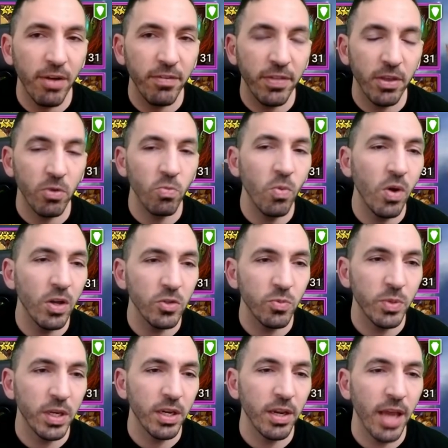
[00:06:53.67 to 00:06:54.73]
everything was,
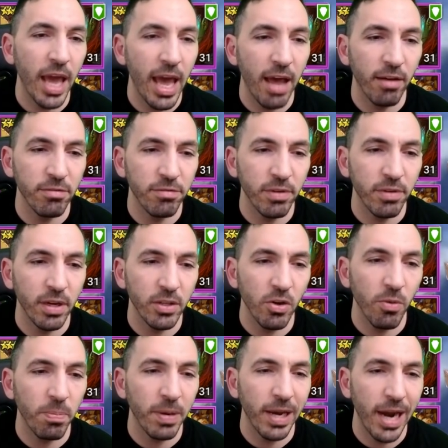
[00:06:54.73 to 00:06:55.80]
we didn't have uh, you
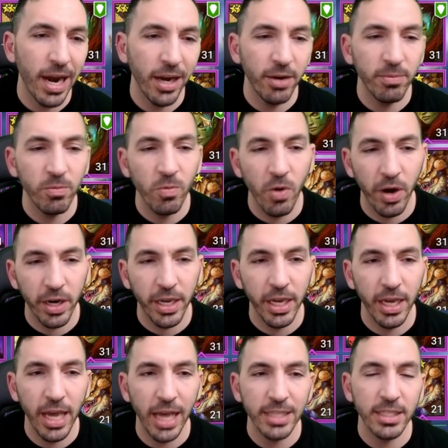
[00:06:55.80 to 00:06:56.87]
know Plarium
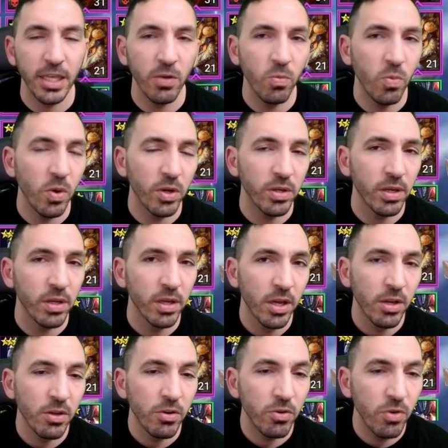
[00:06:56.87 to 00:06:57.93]
working as they would
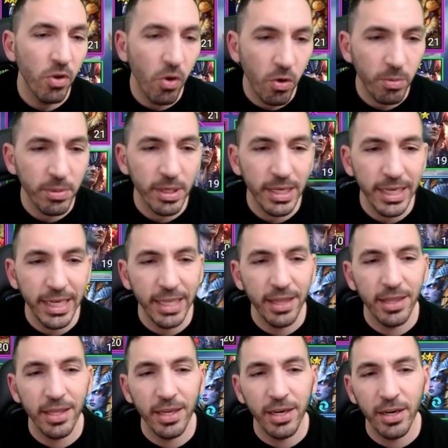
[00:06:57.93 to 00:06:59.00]
normally.
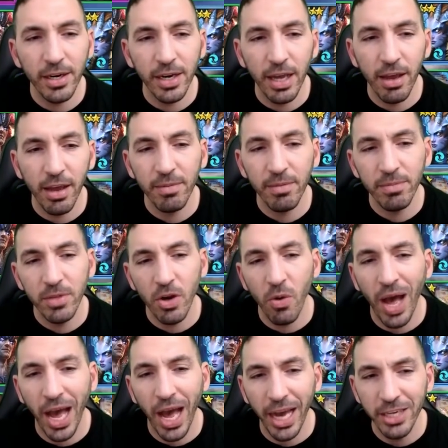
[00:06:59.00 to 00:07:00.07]
There, uh, you know,
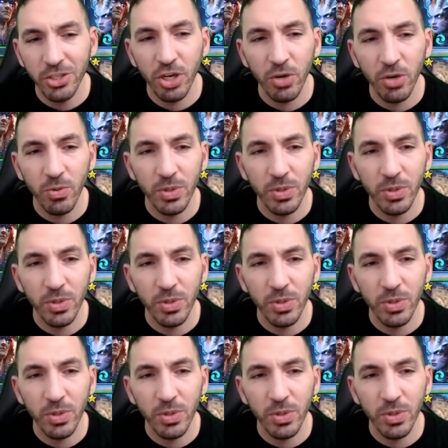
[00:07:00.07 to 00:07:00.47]
Hydra